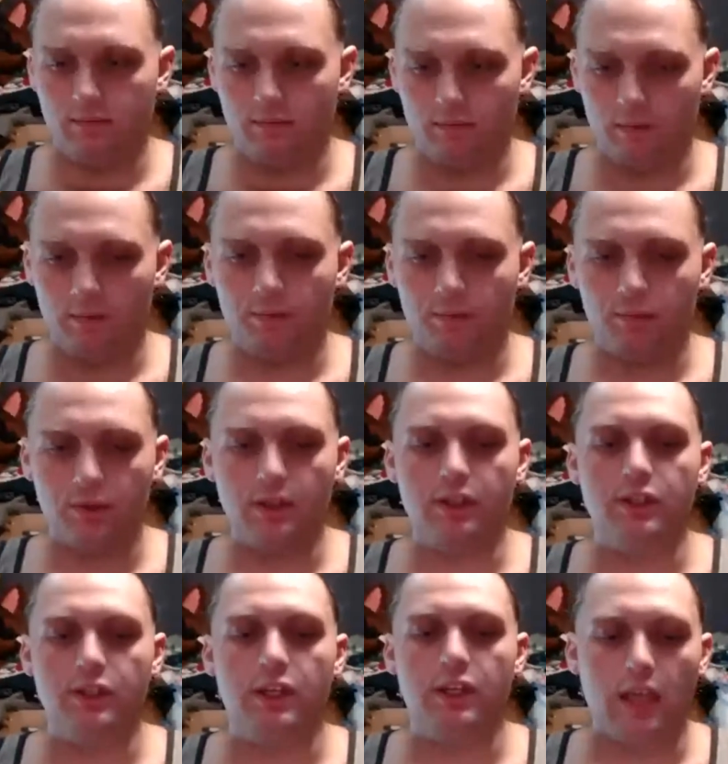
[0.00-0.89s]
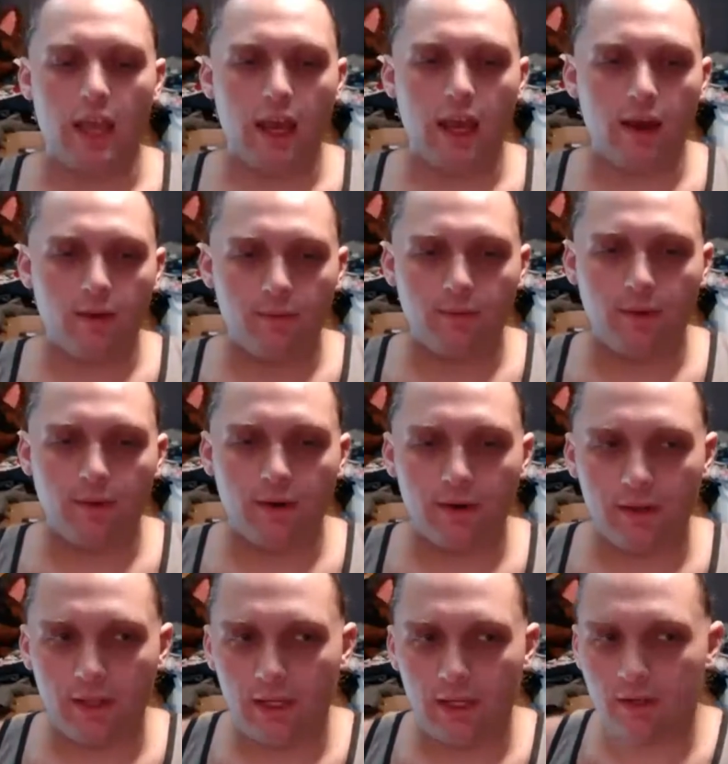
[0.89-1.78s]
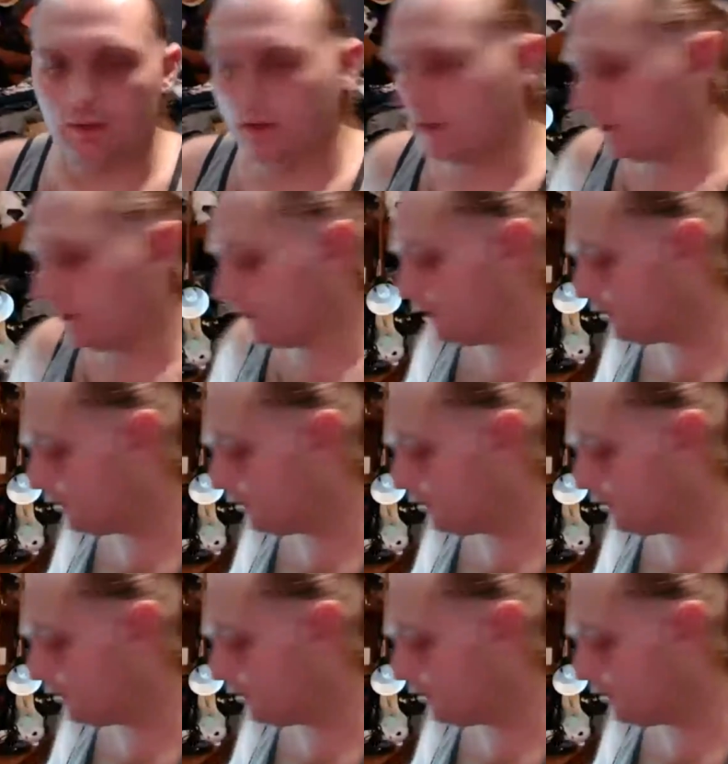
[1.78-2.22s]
appreciate how far electronics have